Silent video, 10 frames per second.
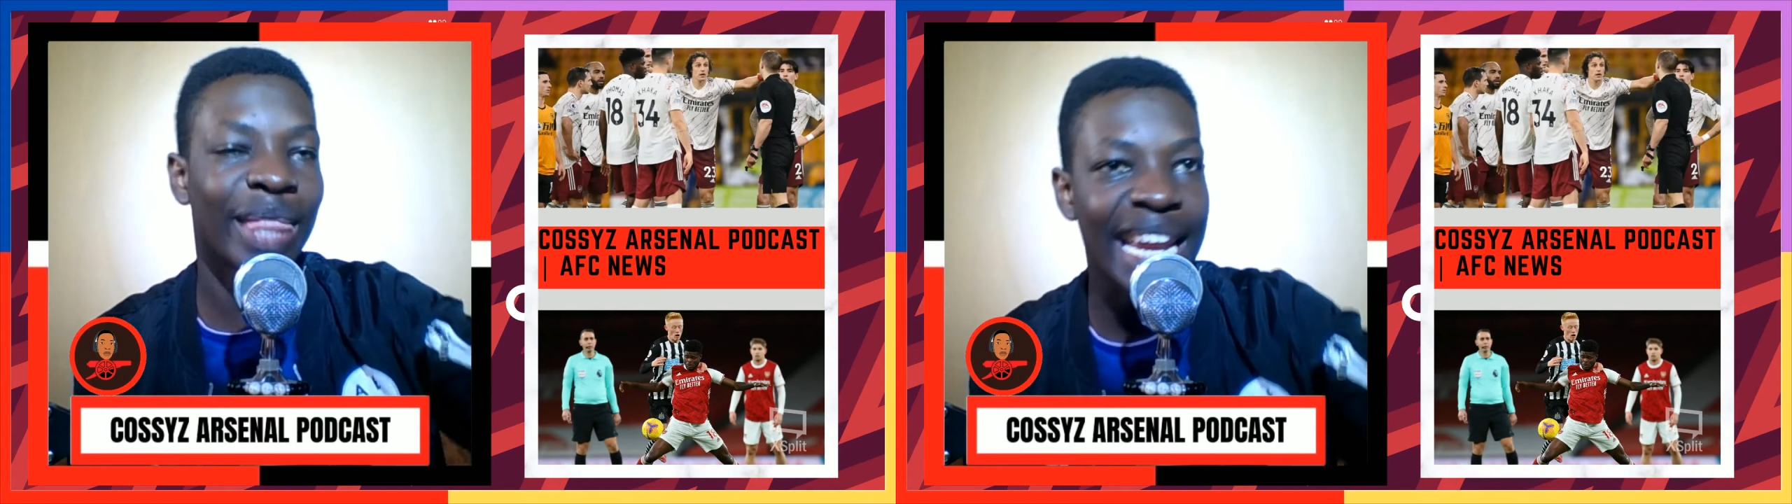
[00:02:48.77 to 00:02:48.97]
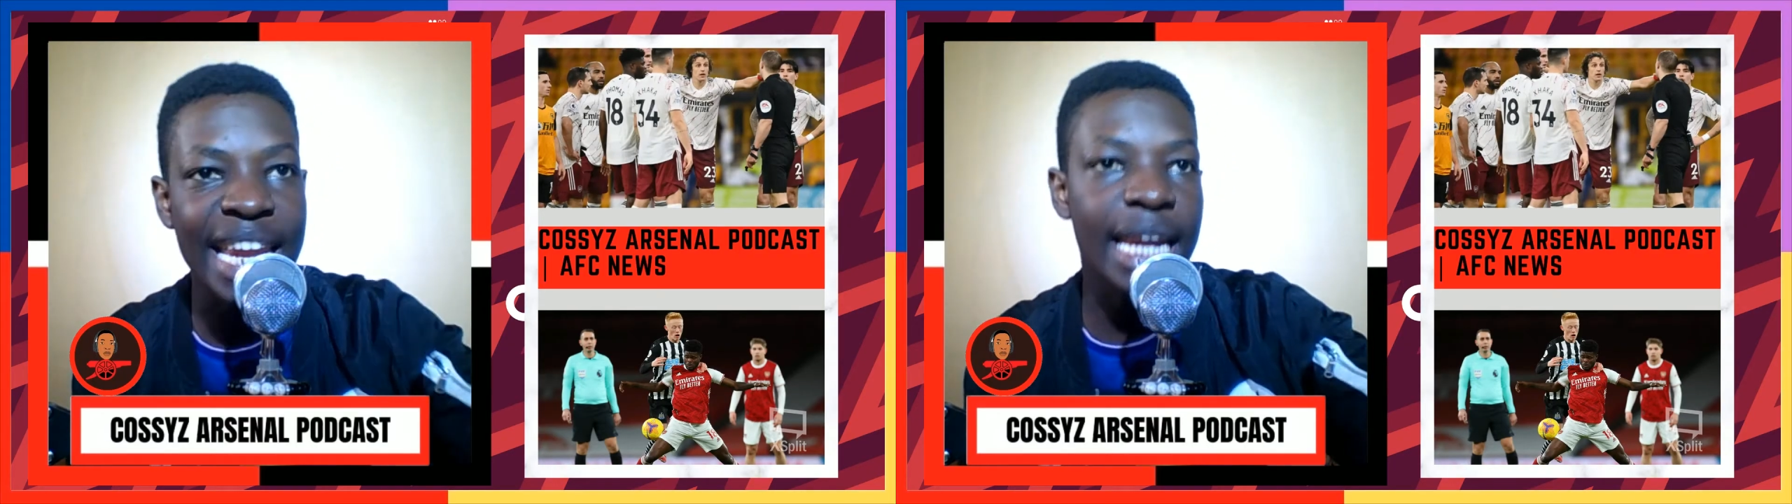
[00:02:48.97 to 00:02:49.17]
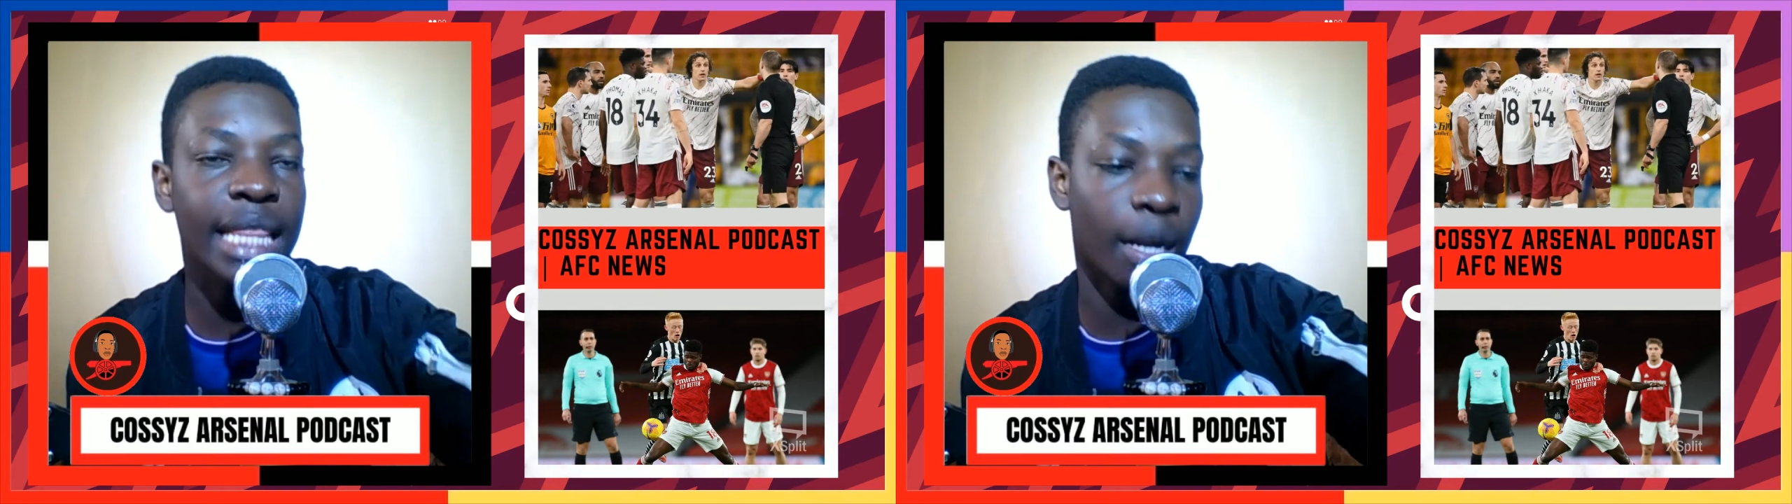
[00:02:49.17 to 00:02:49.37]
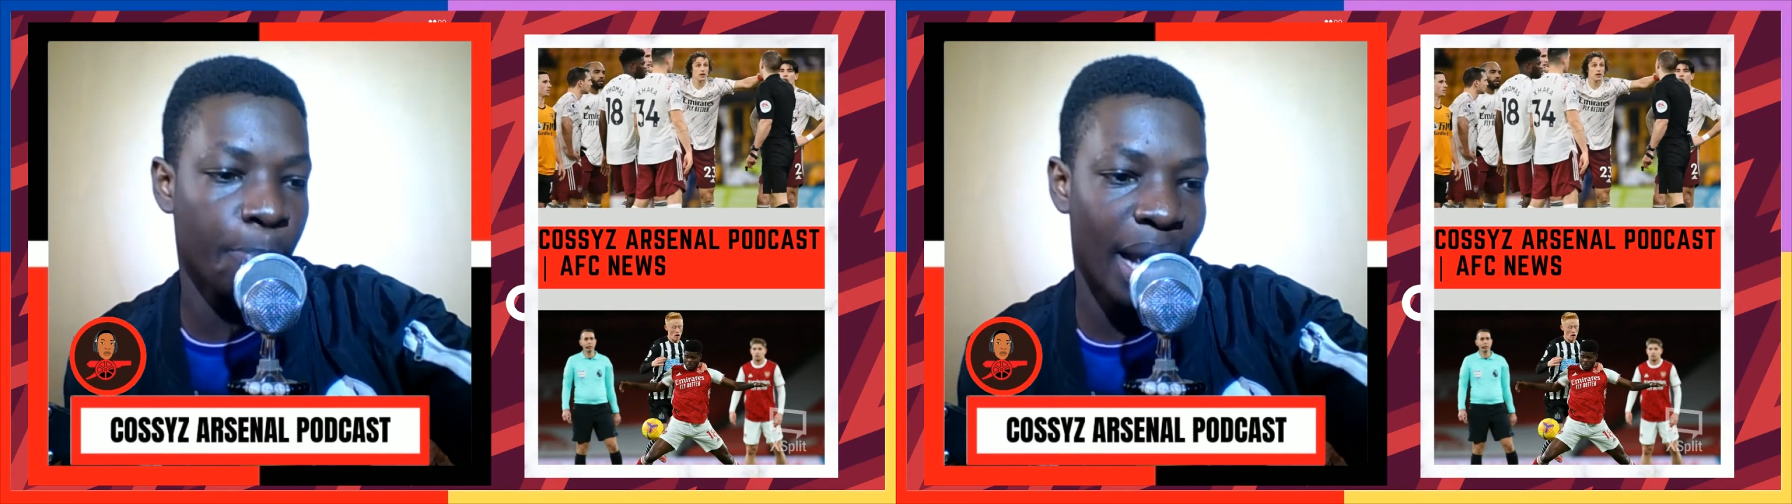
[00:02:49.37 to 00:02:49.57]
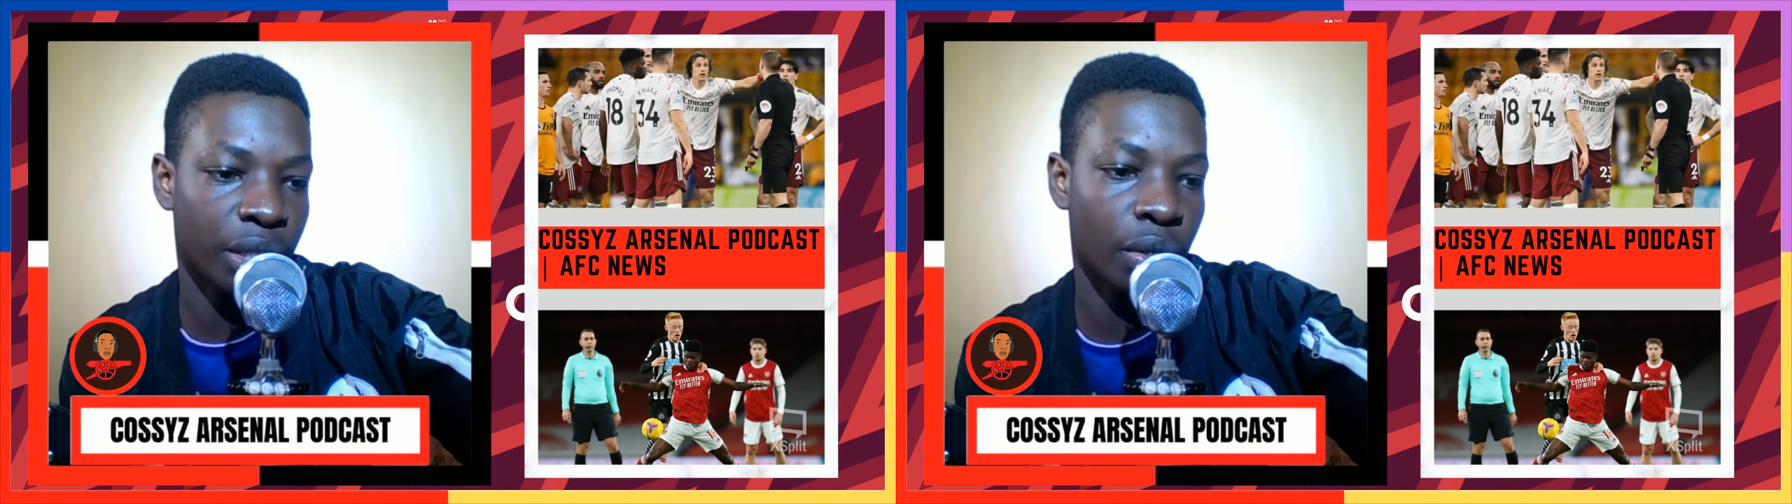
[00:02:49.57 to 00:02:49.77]
they needed that
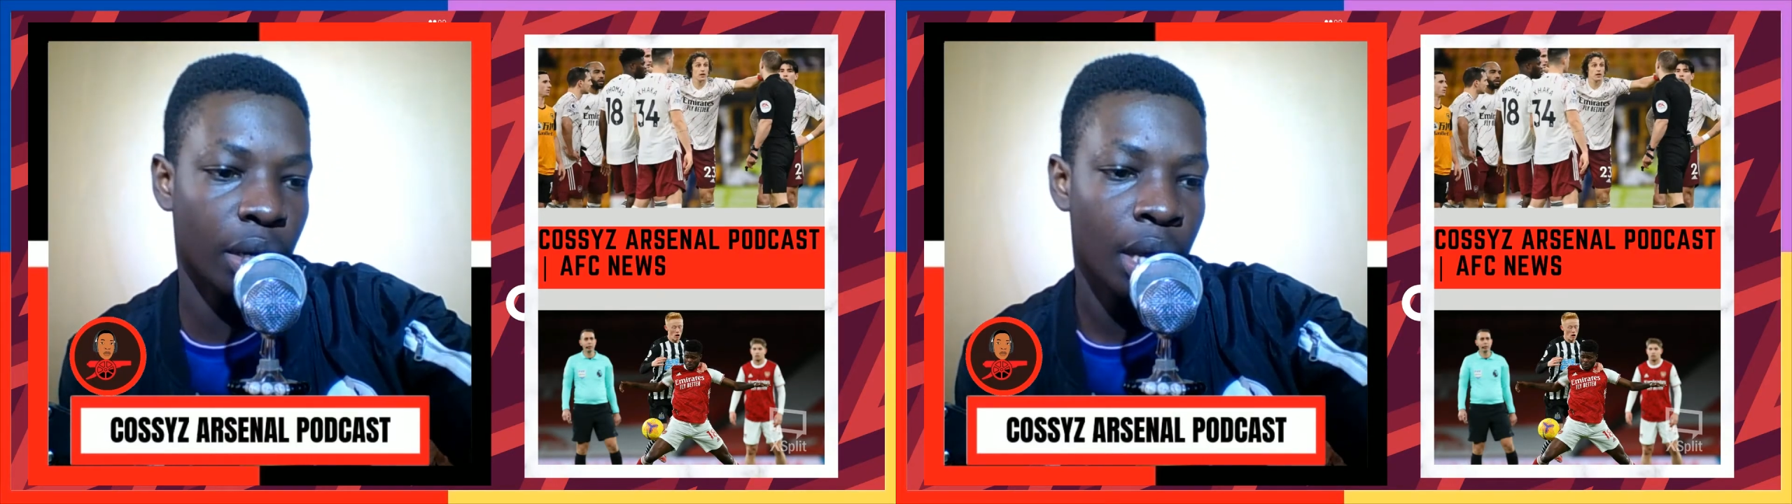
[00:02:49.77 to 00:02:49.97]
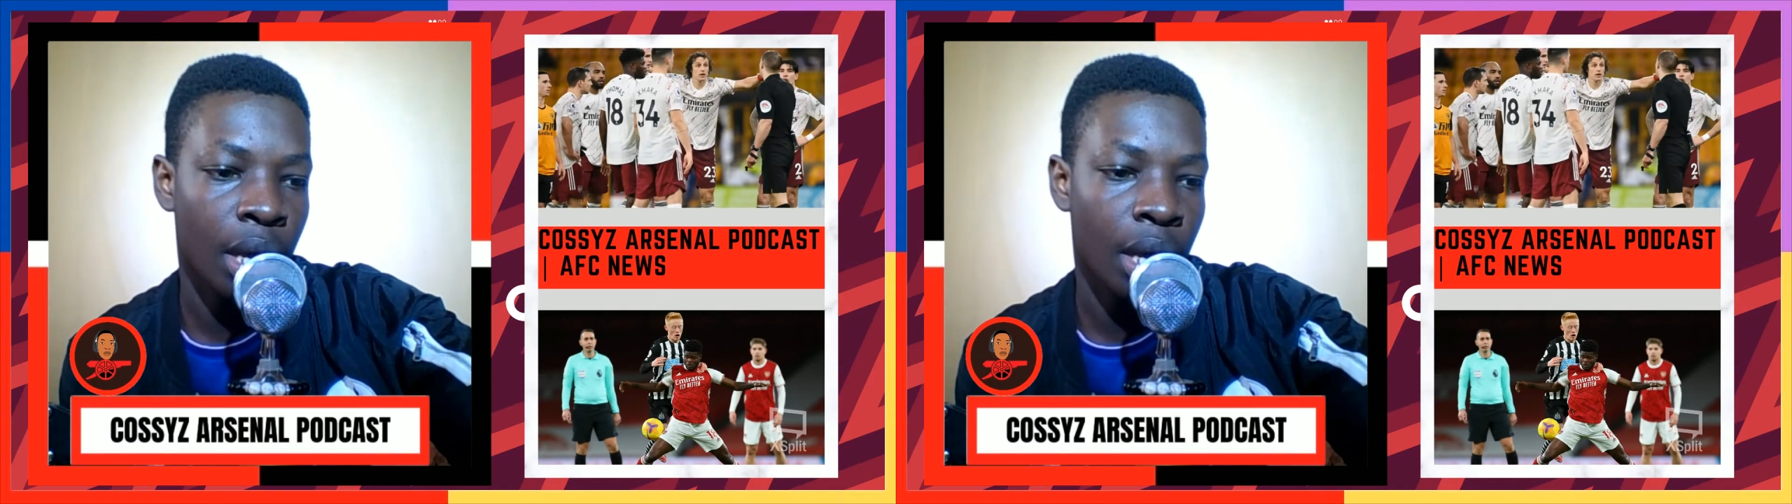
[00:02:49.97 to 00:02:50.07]
person.